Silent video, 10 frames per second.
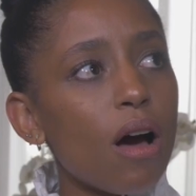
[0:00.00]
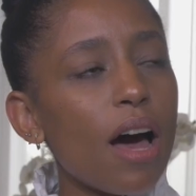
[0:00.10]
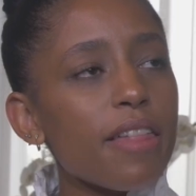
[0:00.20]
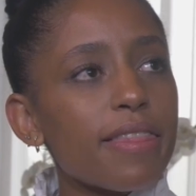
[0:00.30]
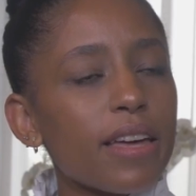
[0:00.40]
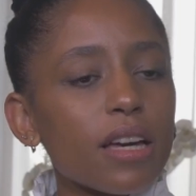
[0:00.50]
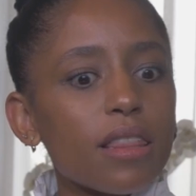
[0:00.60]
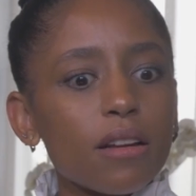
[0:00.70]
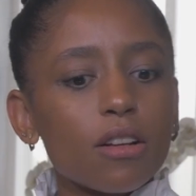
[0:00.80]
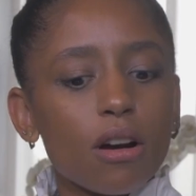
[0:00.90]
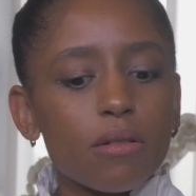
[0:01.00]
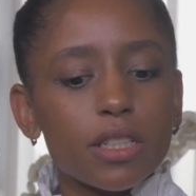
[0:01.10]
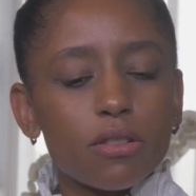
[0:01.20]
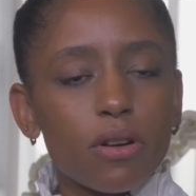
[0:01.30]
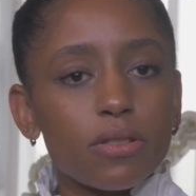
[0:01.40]
I think that
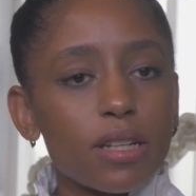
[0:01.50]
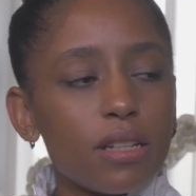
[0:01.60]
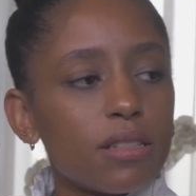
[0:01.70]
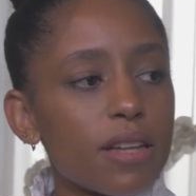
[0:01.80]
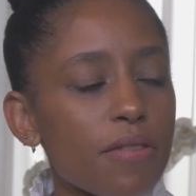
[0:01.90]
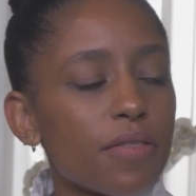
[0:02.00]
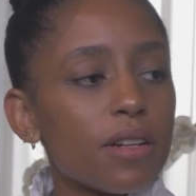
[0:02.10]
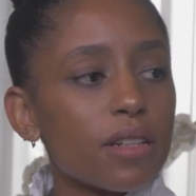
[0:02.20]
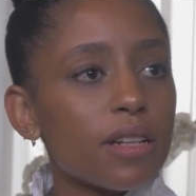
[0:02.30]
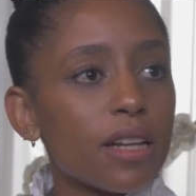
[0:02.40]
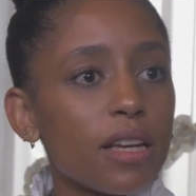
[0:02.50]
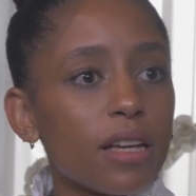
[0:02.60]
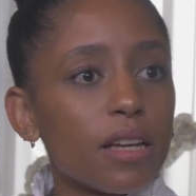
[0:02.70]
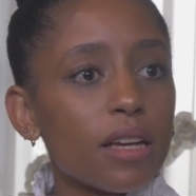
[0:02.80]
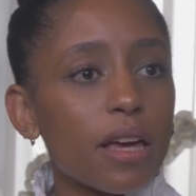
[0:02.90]
going to Roedean
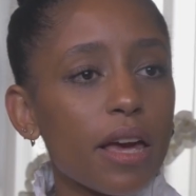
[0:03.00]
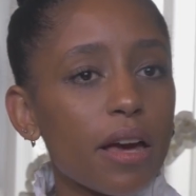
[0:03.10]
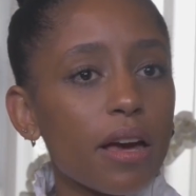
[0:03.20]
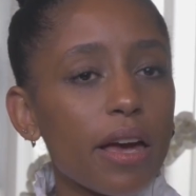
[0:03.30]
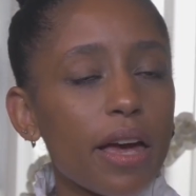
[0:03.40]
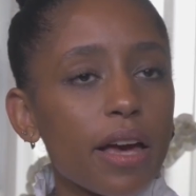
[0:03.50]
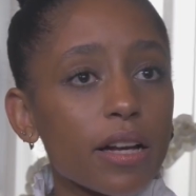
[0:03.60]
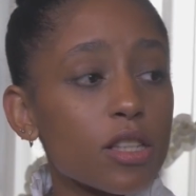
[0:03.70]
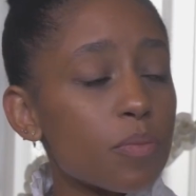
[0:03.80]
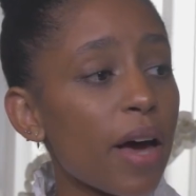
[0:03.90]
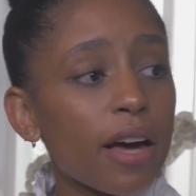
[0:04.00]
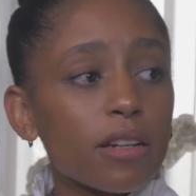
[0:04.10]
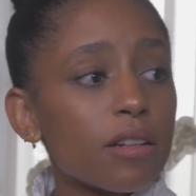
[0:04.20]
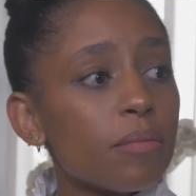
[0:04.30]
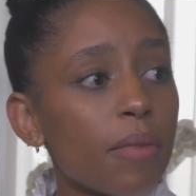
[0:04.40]
definitely
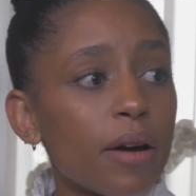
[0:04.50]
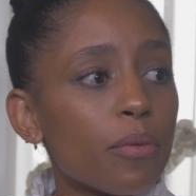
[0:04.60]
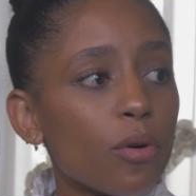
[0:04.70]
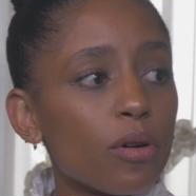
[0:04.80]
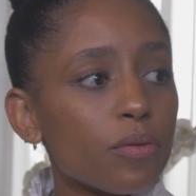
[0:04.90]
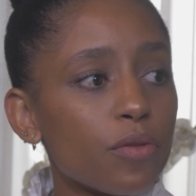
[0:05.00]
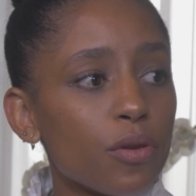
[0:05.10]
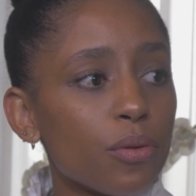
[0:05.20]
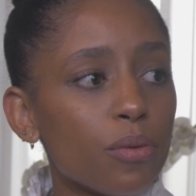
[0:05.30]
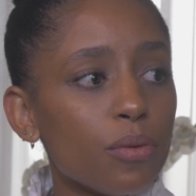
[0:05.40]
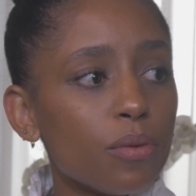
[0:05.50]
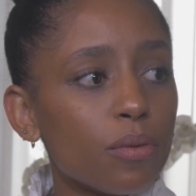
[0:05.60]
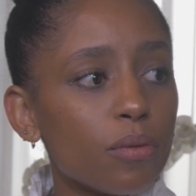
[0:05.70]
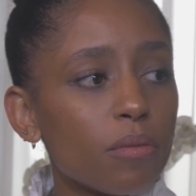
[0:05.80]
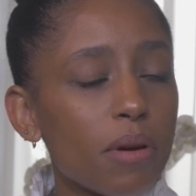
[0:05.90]
expanded my worldview
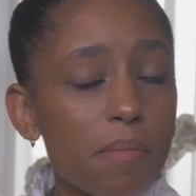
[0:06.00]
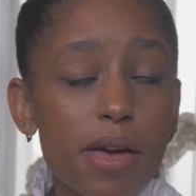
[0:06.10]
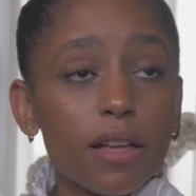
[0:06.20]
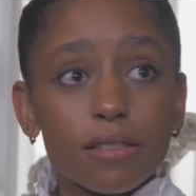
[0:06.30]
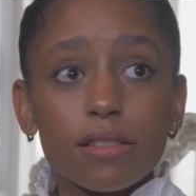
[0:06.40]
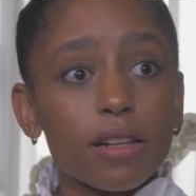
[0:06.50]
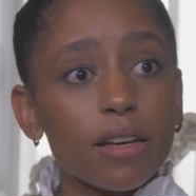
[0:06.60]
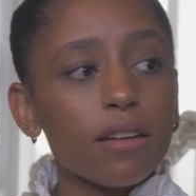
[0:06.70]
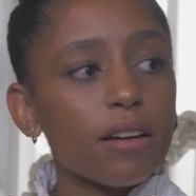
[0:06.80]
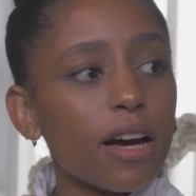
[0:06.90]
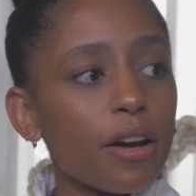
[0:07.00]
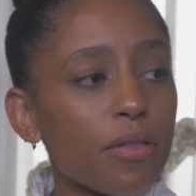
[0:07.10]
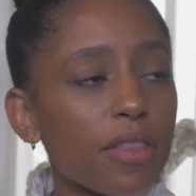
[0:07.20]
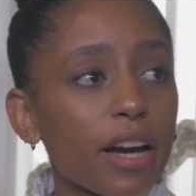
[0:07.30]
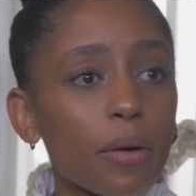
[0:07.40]
immensely. I
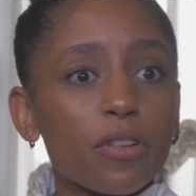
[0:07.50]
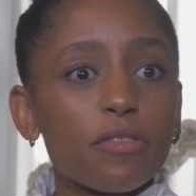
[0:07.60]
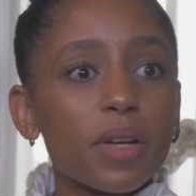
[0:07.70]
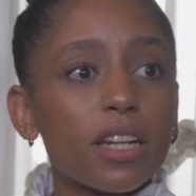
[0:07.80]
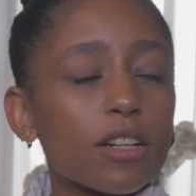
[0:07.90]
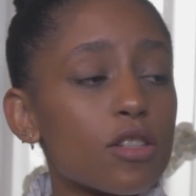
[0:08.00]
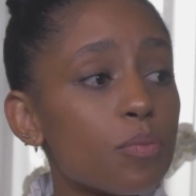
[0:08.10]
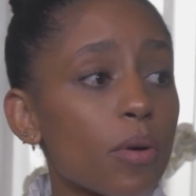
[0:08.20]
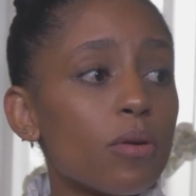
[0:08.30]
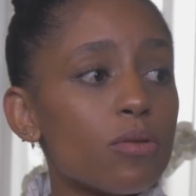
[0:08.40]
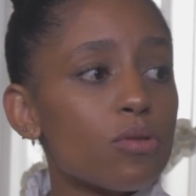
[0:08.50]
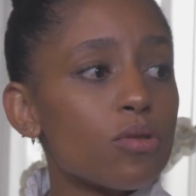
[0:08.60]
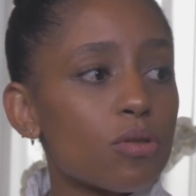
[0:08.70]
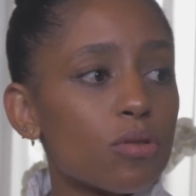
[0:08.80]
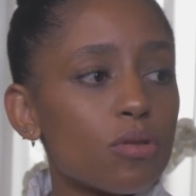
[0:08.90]
don't think I would have been
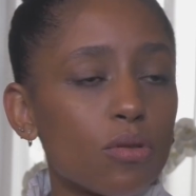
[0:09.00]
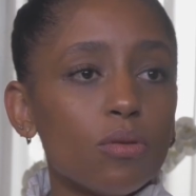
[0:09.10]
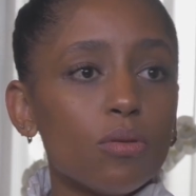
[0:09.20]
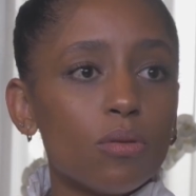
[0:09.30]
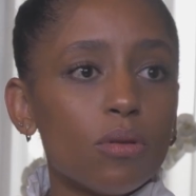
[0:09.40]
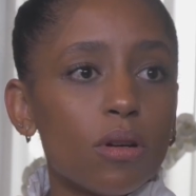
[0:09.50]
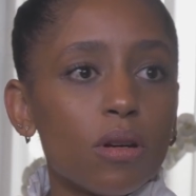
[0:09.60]
exposed to